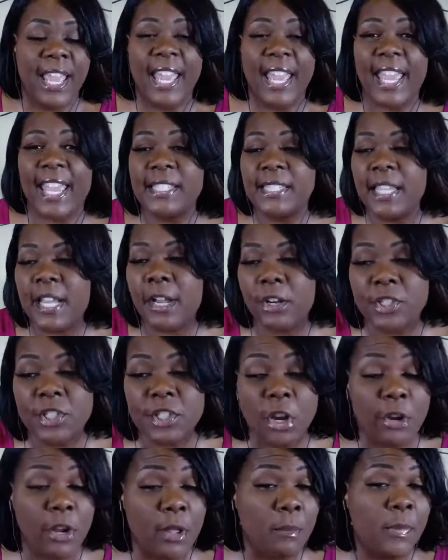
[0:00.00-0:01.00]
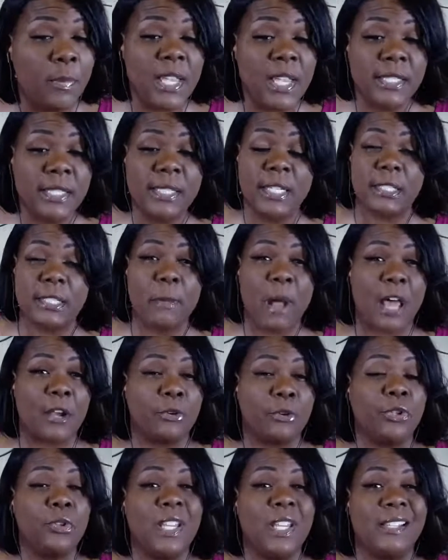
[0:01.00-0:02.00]
Is there a certain business
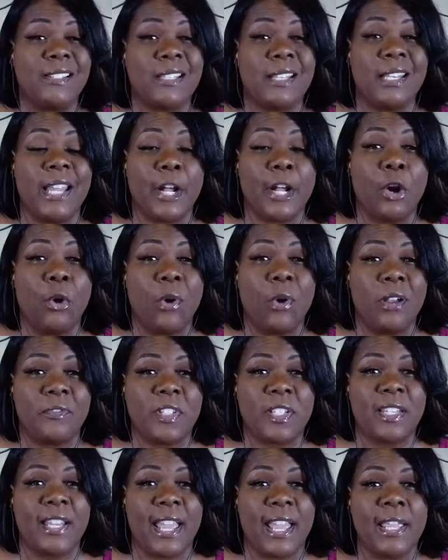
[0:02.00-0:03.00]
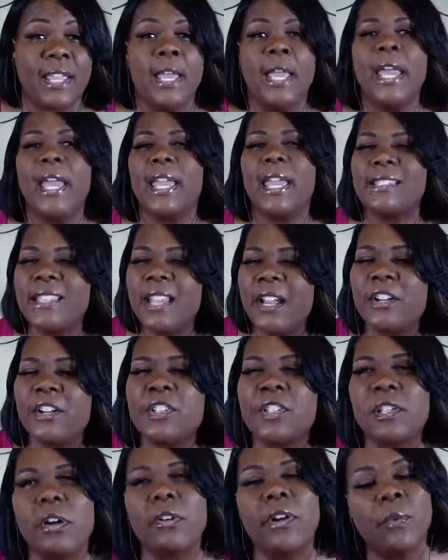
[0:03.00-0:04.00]
model you need to let go of today? Is there a
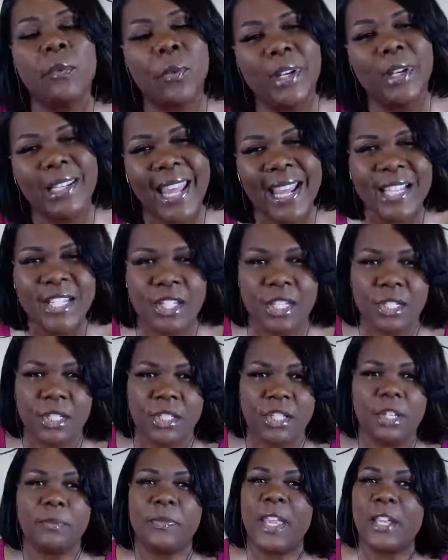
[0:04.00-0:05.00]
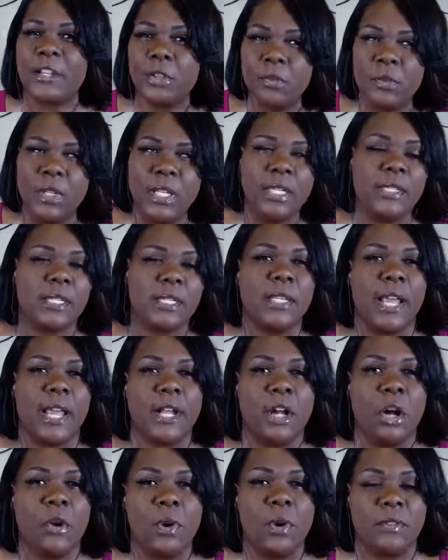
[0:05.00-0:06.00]
certain relationship that you need to
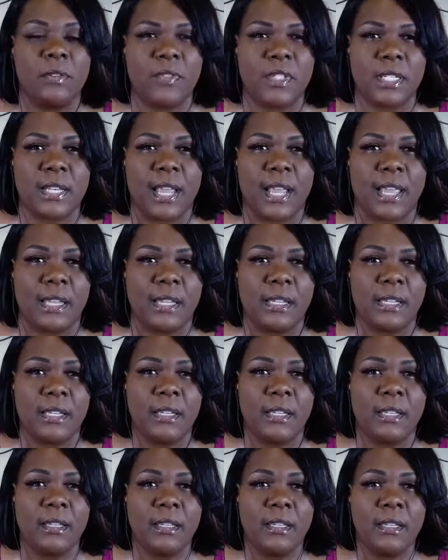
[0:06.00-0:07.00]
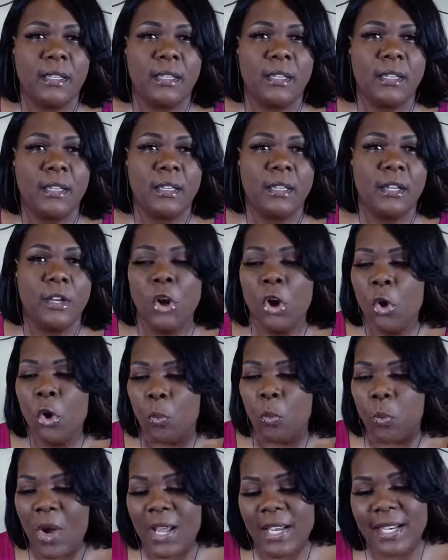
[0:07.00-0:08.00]
let go of today?
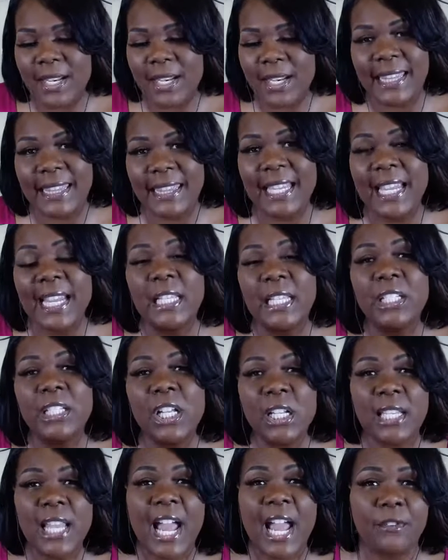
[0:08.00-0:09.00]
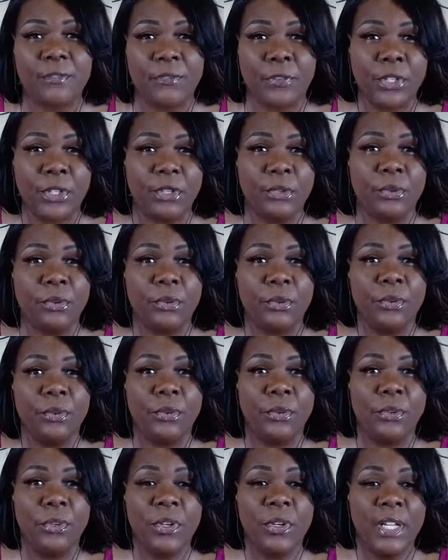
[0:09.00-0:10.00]
What does that thing look like for you
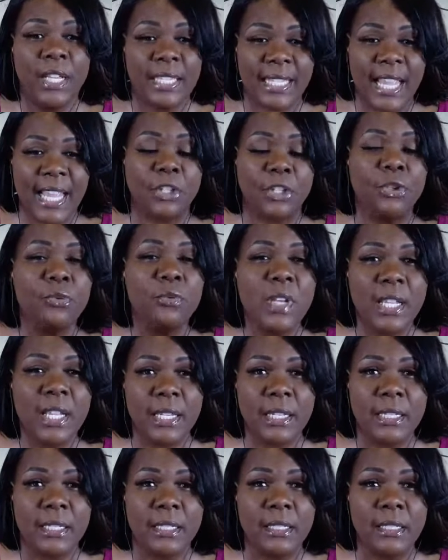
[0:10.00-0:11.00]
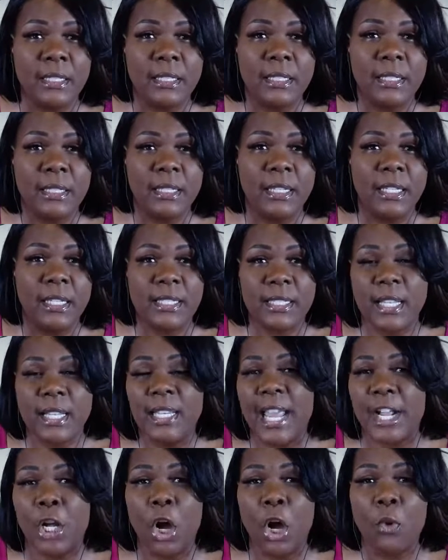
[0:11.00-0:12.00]
that you need to
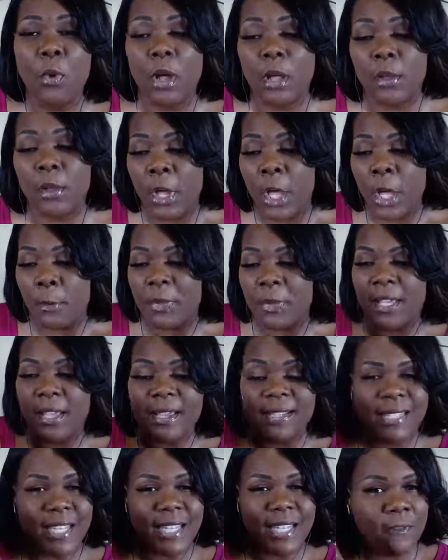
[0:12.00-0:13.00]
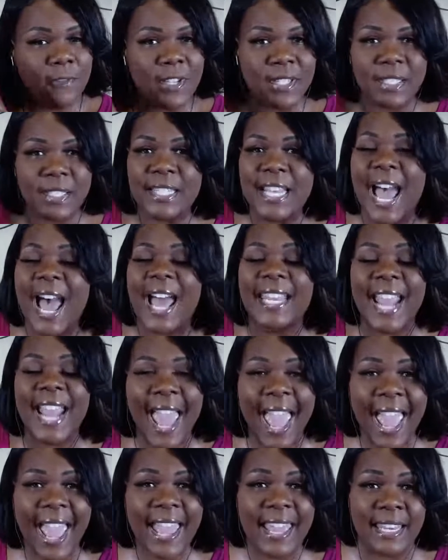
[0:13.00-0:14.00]
let go of? Because if it's not
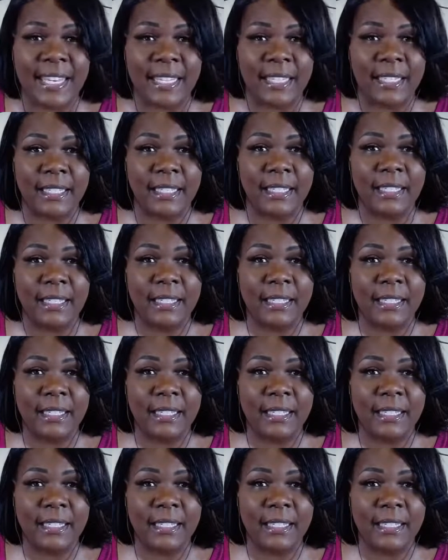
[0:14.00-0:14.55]
adding,